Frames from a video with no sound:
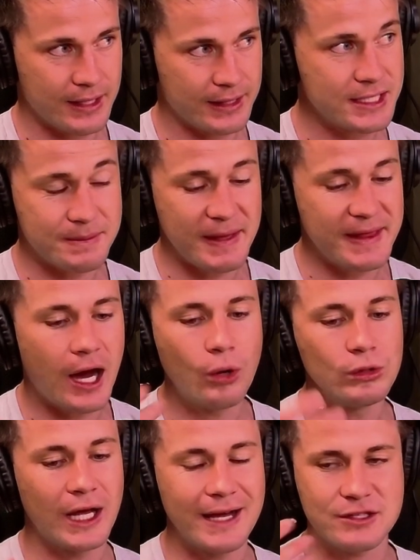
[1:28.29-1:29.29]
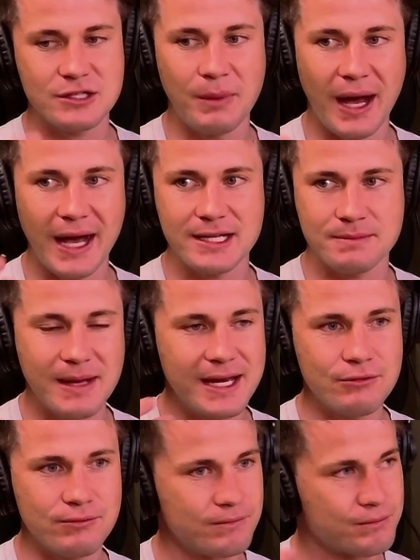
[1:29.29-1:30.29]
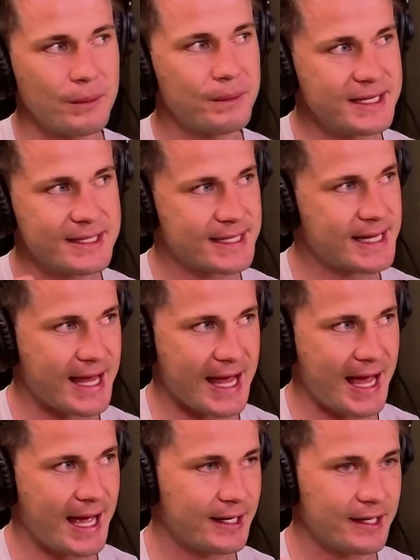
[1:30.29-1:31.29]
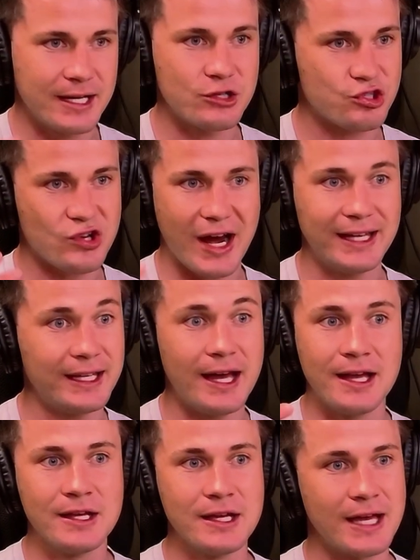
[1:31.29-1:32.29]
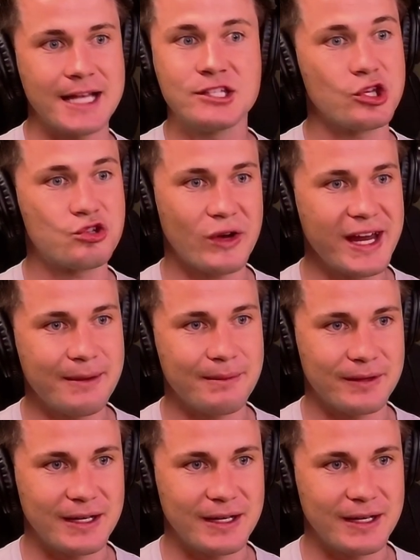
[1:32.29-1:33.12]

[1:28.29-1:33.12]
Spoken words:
And they spend their whole life just buying as many properties as they can. And in Australia, it's the dream.